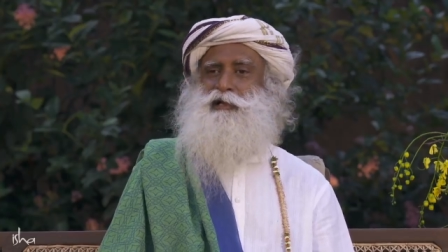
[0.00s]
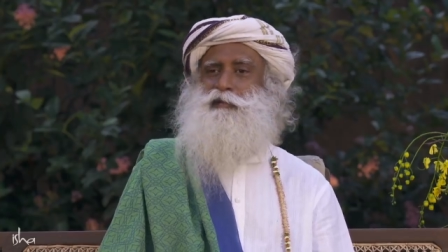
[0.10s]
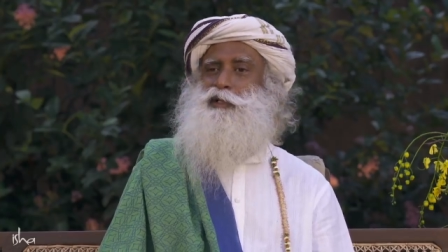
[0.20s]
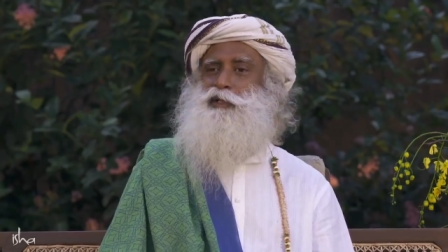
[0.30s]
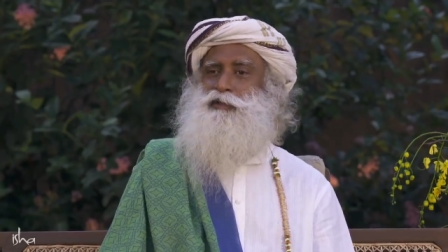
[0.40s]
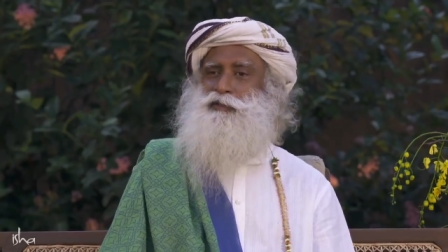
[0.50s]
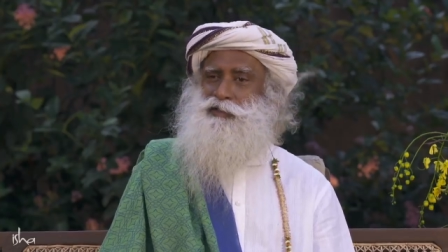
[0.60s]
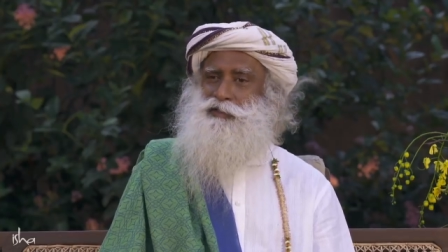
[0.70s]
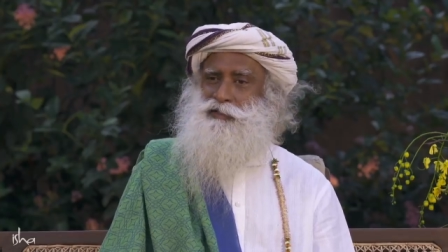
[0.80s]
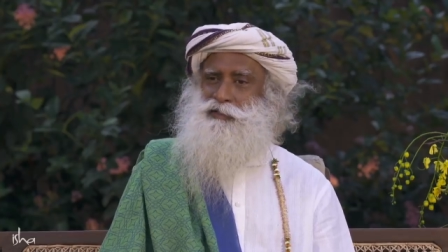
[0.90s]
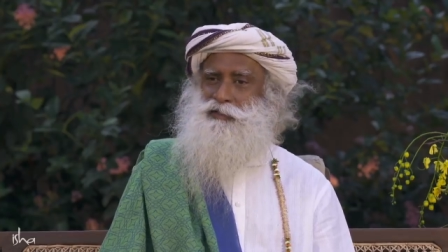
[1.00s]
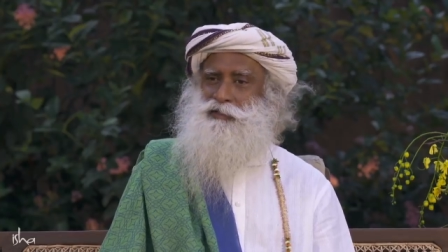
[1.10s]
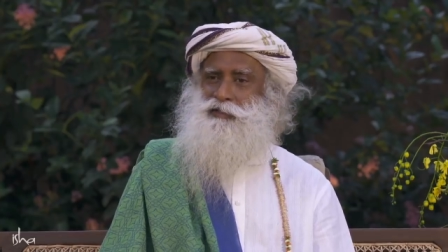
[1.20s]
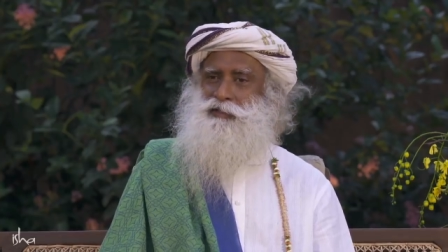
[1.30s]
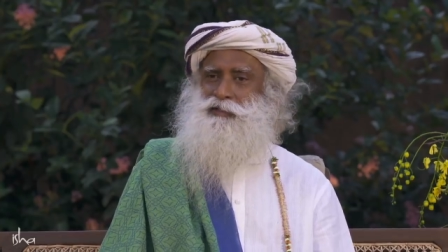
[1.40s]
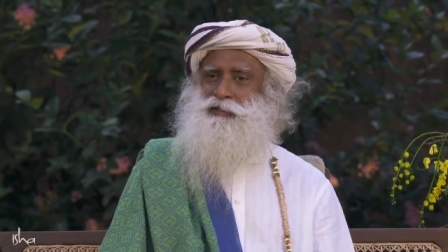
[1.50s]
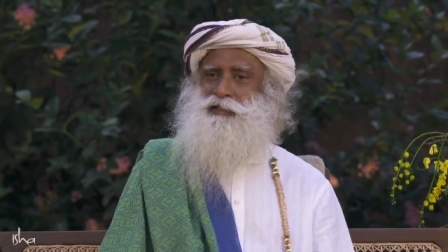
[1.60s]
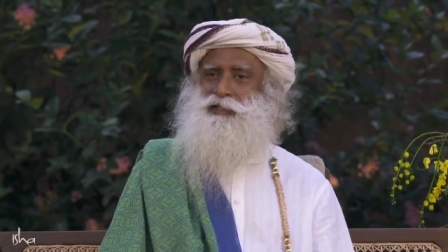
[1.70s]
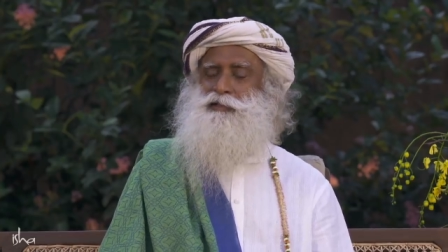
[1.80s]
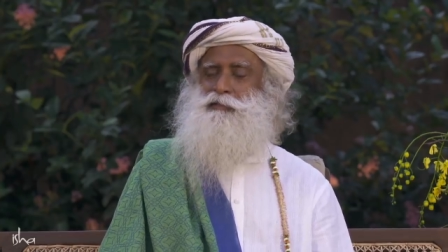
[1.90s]
because
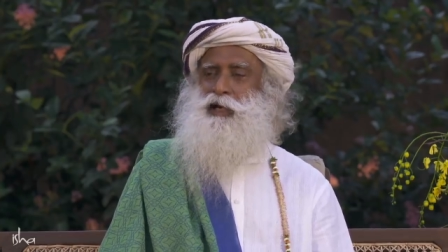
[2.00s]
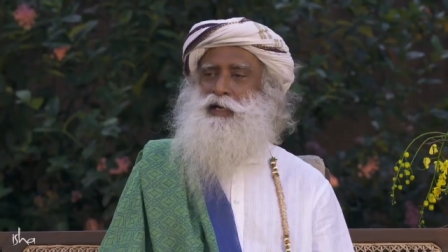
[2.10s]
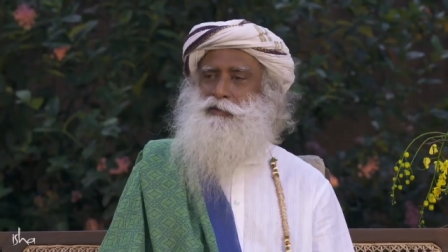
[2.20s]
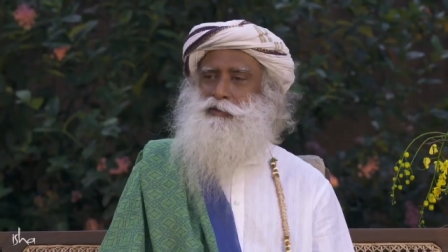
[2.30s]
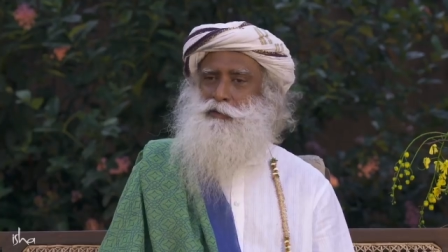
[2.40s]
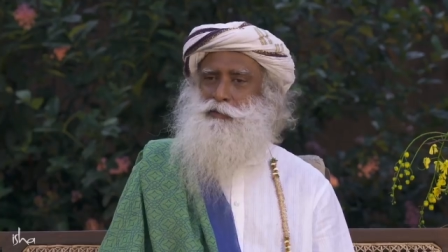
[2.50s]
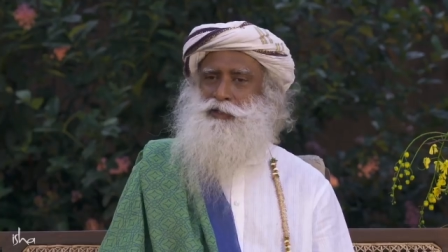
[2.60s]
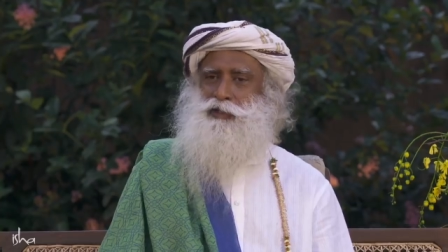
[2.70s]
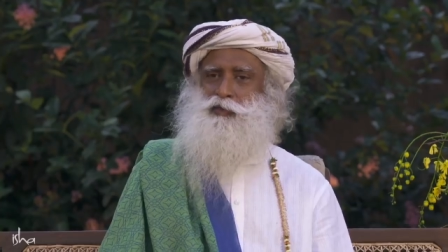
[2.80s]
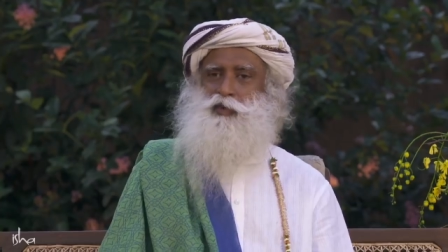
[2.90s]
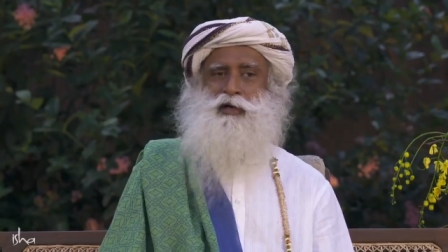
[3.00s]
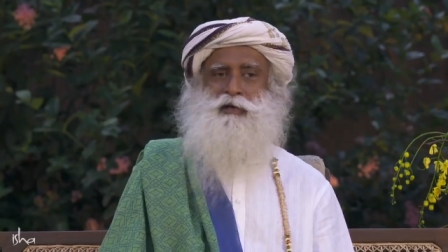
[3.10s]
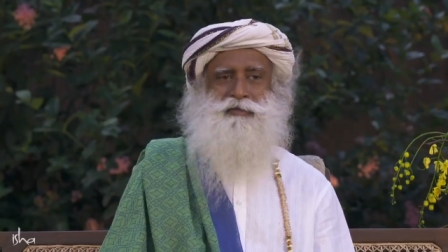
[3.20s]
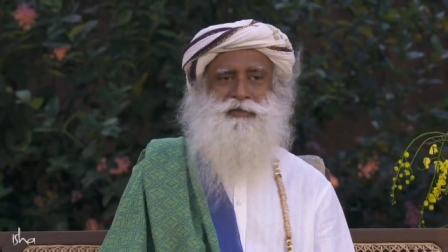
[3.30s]
these microbes and worms